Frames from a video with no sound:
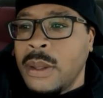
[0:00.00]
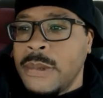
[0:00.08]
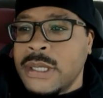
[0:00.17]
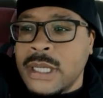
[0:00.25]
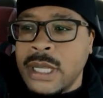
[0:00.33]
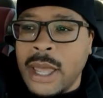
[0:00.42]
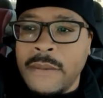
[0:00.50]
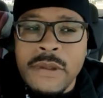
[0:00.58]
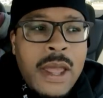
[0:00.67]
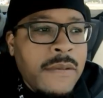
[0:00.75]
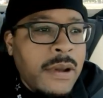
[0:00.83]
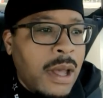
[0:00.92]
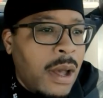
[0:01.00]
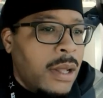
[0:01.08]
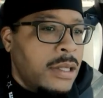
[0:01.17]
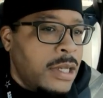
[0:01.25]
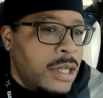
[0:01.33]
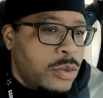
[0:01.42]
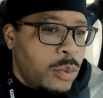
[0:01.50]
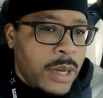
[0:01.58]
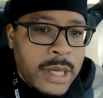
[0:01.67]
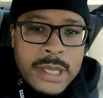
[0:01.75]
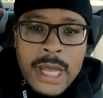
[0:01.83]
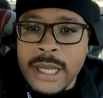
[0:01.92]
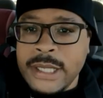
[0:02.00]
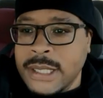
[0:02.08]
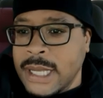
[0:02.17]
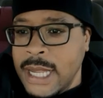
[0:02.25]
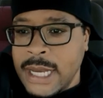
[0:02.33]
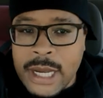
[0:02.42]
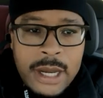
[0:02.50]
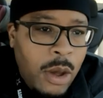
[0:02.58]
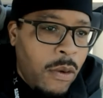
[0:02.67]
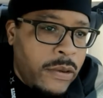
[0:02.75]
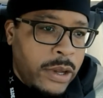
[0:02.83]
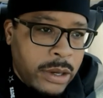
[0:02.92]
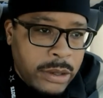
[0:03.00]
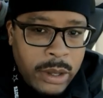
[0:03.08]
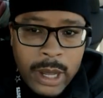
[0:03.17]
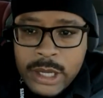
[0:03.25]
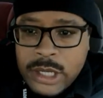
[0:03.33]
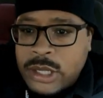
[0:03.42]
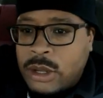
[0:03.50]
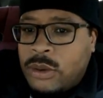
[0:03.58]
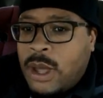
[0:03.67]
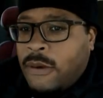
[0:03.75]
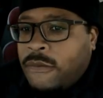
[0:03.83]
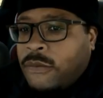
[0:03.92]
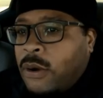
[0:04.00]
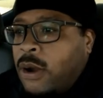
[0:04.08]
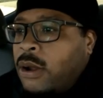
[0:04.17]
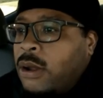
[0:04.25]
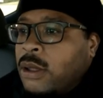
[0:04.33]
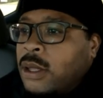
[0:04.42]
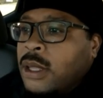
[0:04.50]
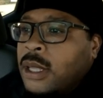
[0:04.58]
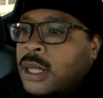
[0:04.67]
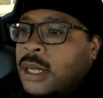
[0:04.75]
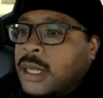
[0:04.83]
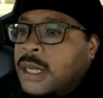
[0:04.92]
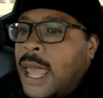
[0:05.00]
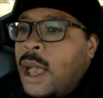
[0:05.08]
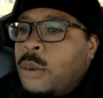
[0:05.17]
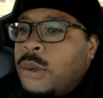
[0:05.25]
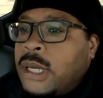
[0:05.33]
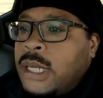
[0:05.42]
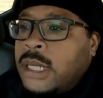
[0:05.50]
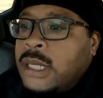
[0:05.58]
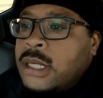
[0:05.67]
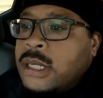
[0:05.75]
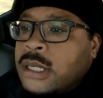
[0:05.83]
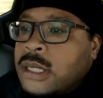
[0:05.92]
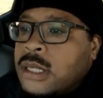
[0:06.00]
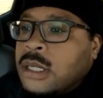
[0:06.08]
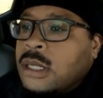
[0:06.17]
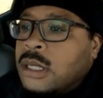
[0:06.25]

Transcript: me see. I've never gone to this Wendy's. I've seen it over here, though. I just don't know how far down it is.